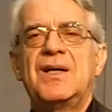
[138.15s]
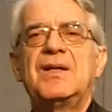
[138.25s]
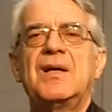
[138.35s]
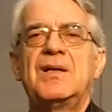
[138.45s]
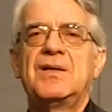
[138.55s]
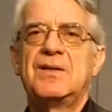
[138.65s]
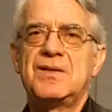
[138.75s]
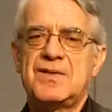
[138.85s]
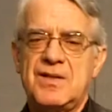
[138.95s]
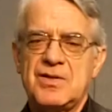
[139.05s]
And then, in
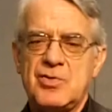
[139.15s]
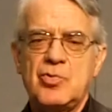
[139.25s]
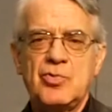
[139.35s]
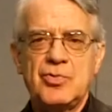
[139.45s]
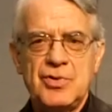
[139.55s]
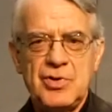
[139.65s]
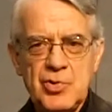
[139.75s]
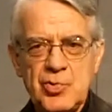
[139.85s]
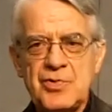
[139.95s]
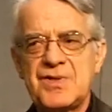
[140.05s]
this sense, to
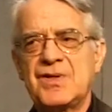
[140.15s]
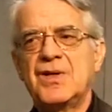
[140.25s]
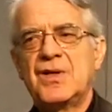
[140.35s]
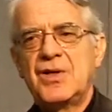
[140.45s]
use